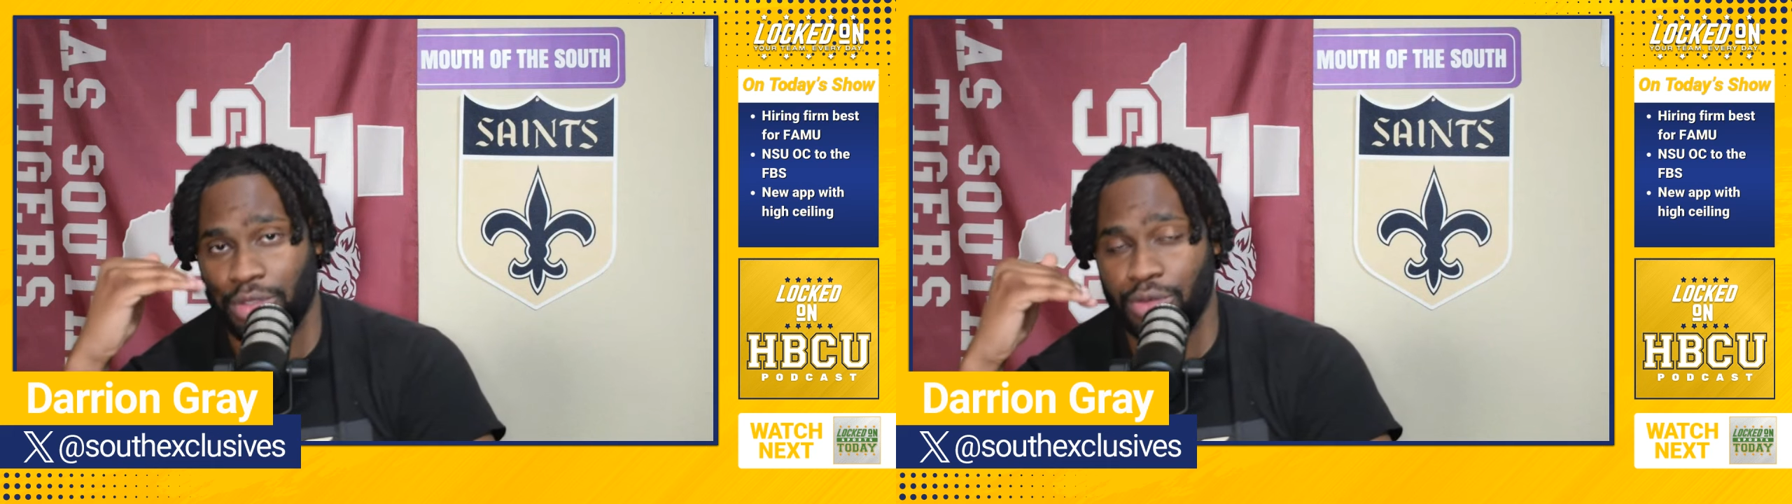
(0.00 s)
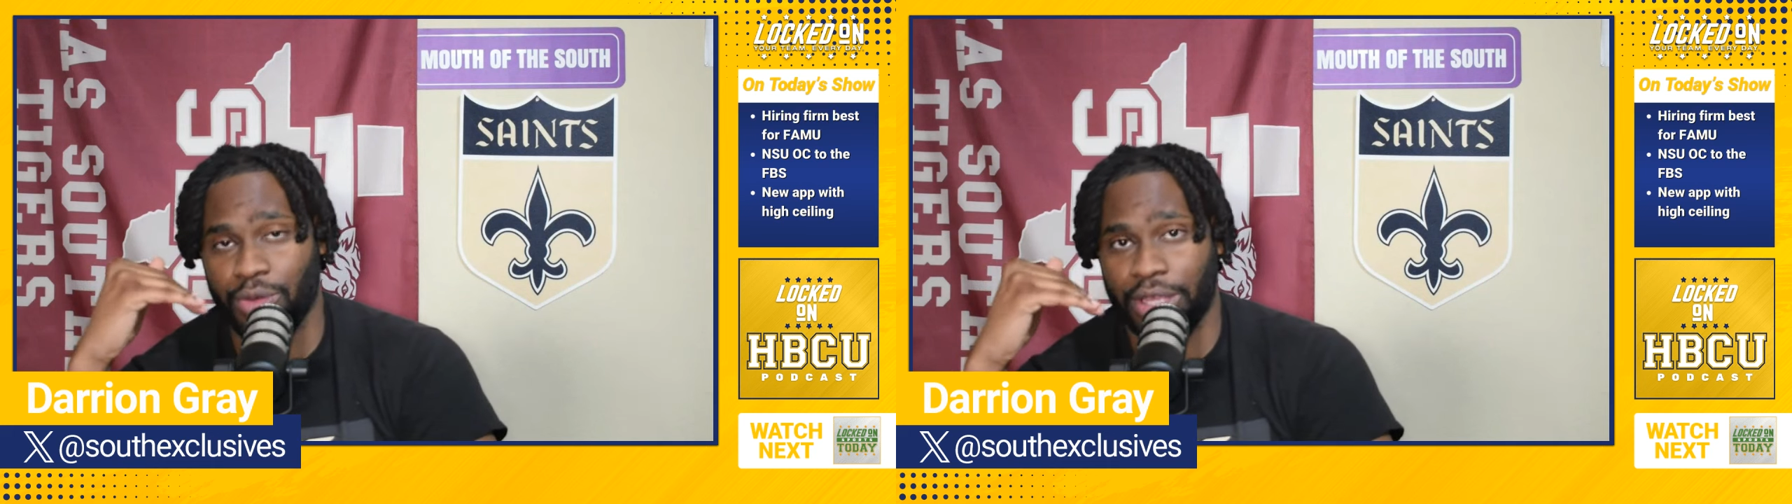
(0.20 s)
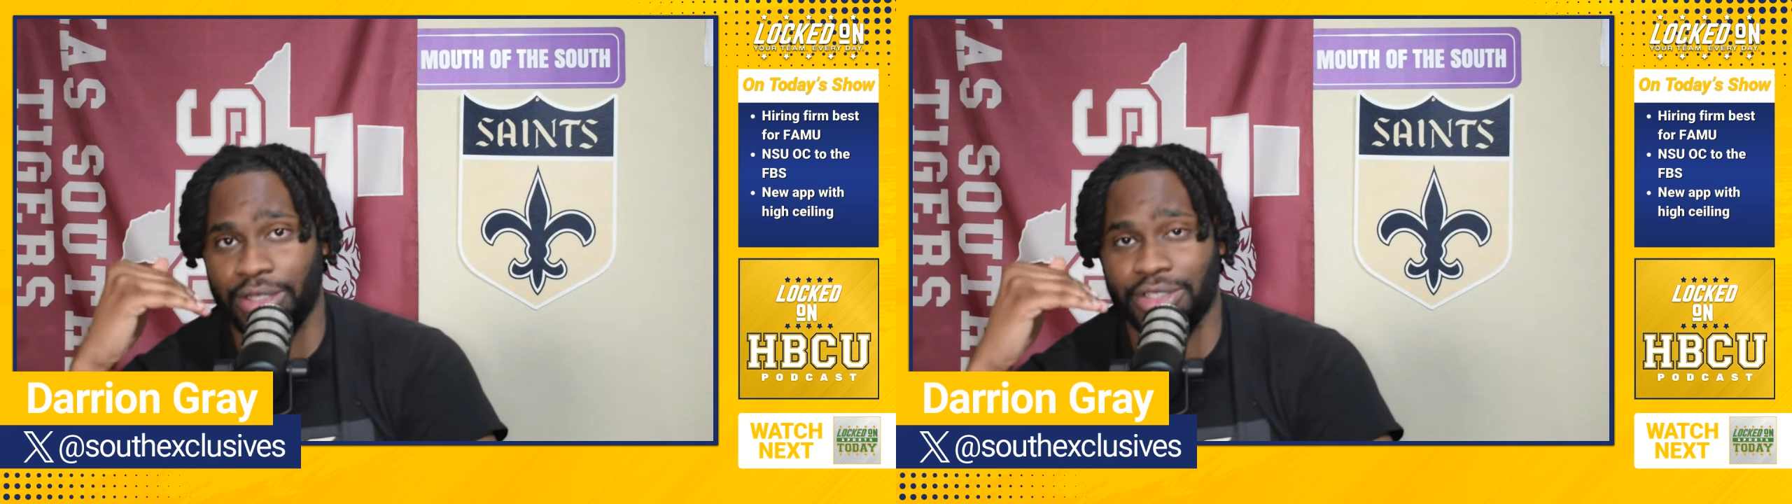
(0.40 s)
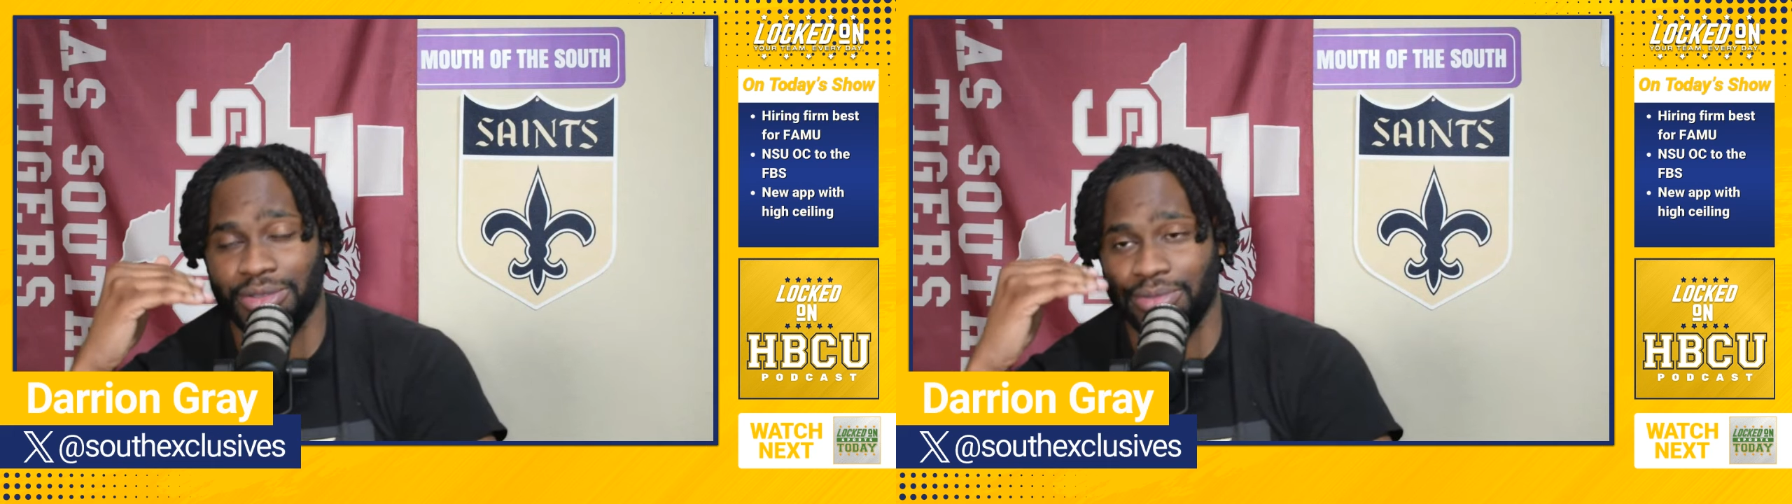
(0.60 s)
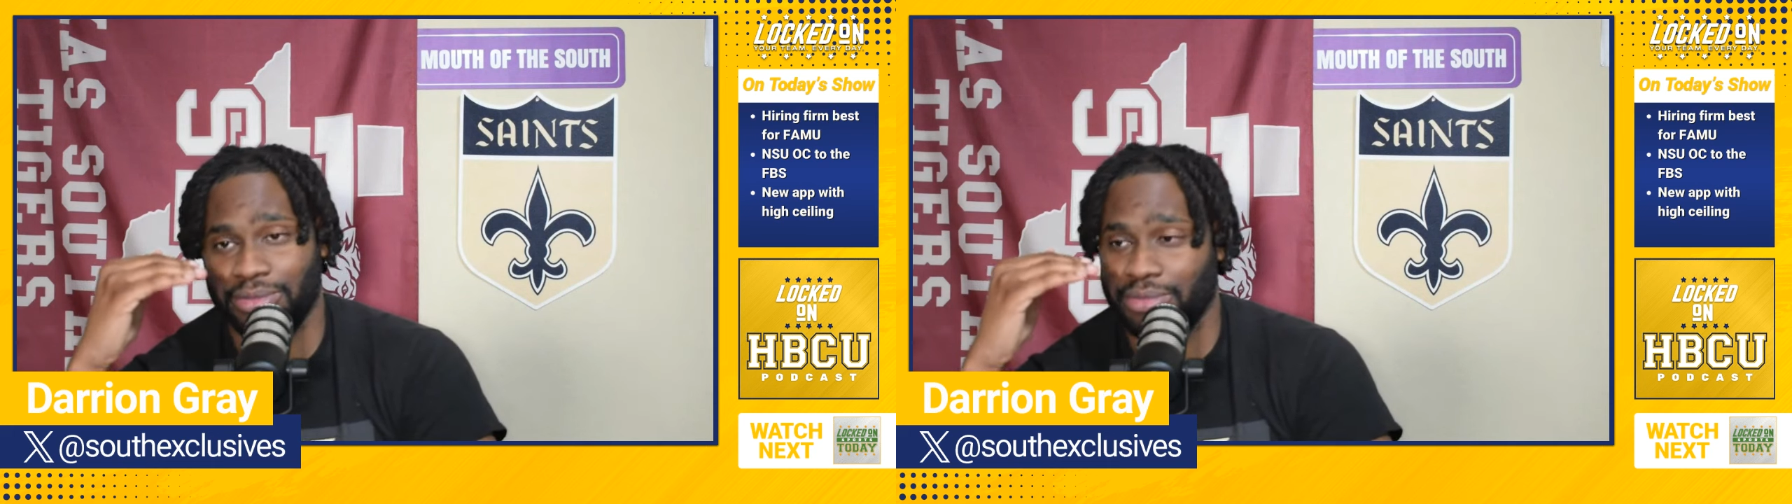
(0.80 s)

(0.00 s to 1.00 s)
two ranks.